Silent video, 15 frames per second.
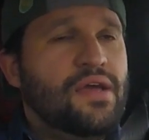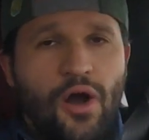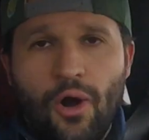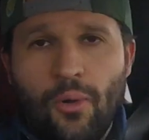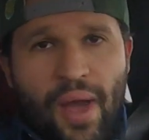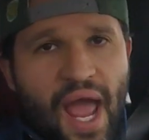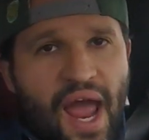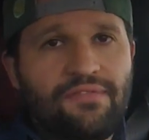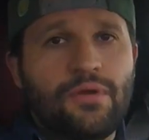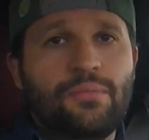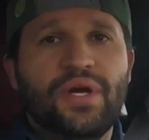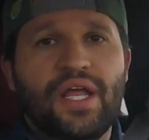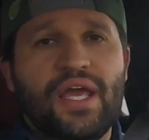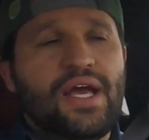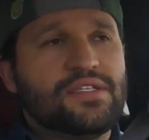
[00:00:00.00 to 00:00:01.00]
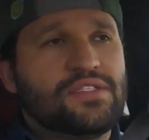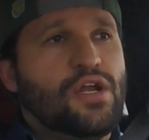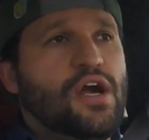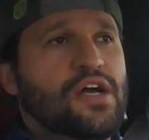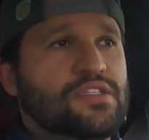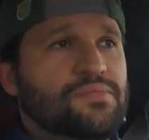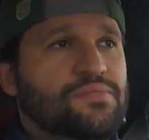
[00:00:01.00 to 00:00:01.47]
Hope everybody has an
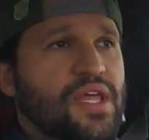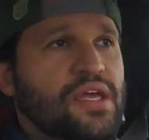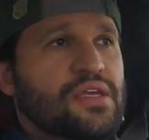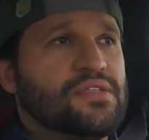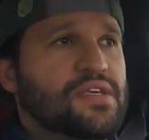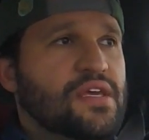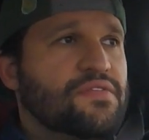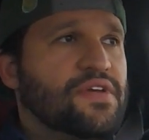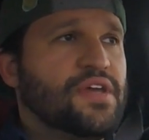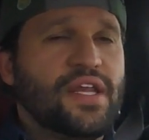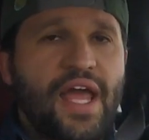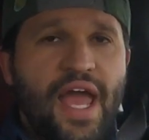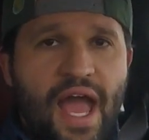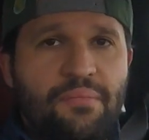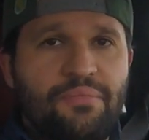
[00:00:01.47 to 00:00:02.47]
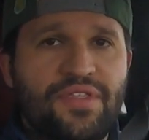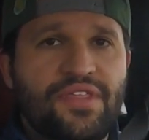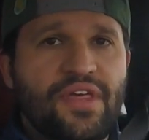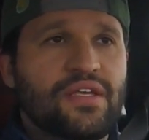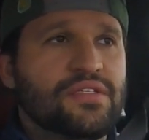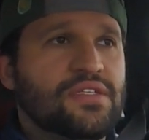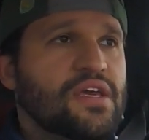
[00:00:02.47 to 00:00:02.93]
awesome Thanksgiving and a happy
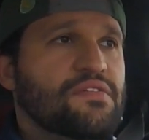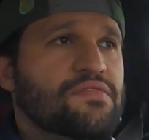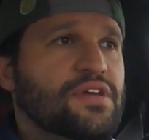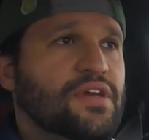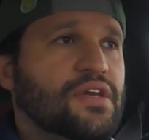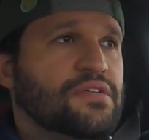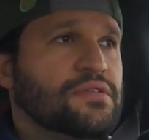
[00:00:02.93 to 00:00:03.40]
Thanksgiving.